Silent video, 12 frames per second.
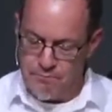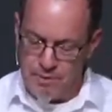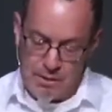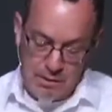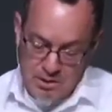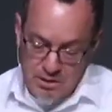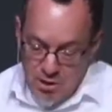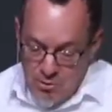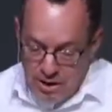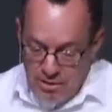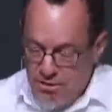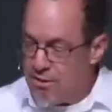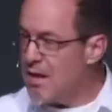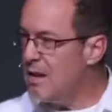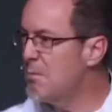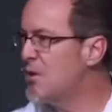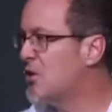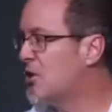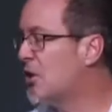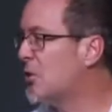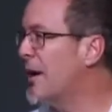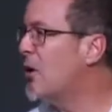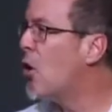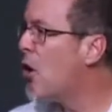This is the great theme, this is the
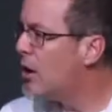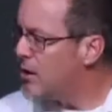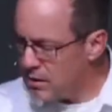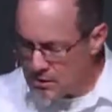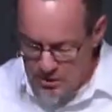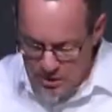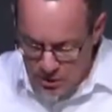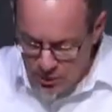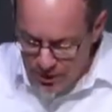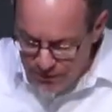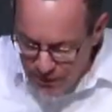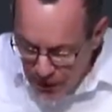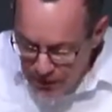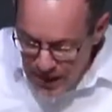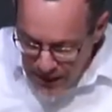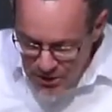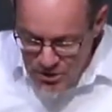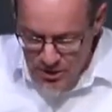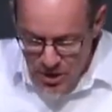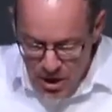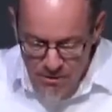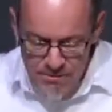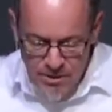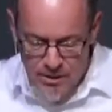great heart, this is the great foundation
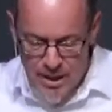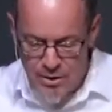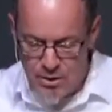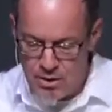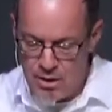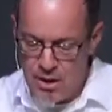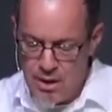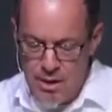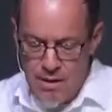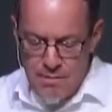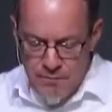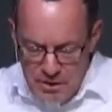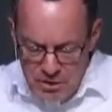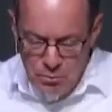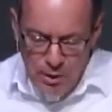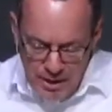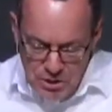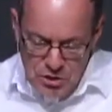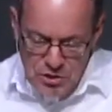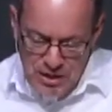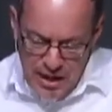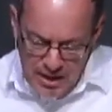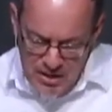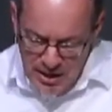of the letter. This righteous
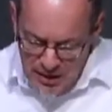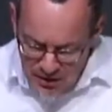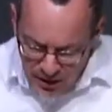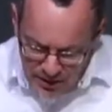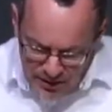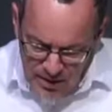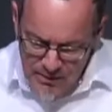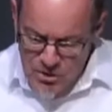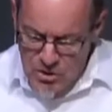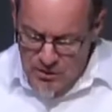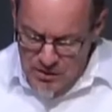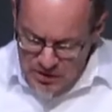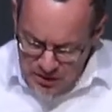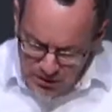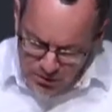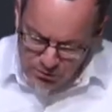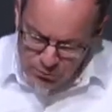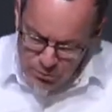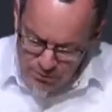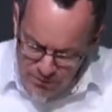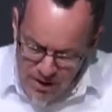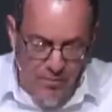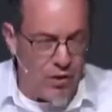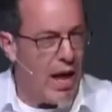status that God gives to the sinner through
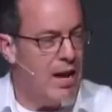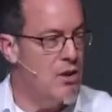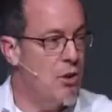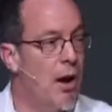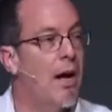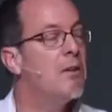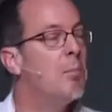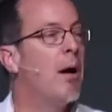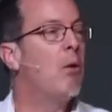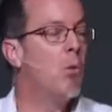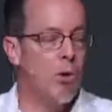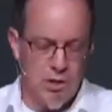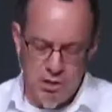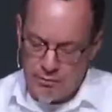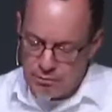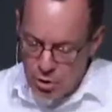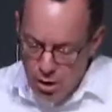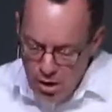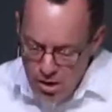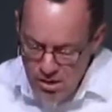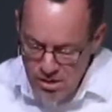faith and not by works of law